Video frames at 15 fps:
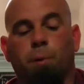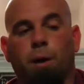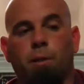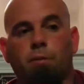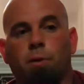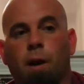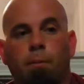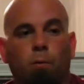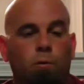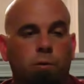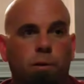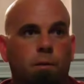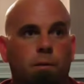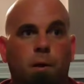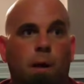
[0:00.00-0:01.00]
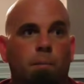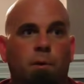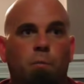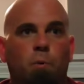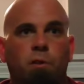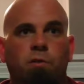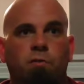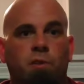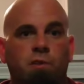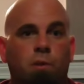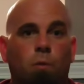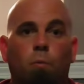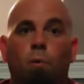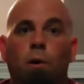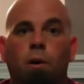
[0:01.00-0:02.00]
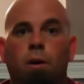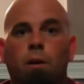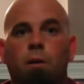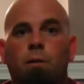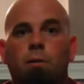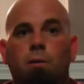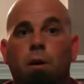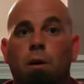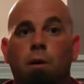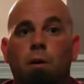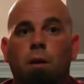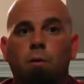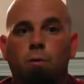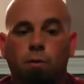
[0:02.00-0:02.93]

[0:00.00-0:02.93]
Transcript: But you have only, where's the rest of the water gonna go?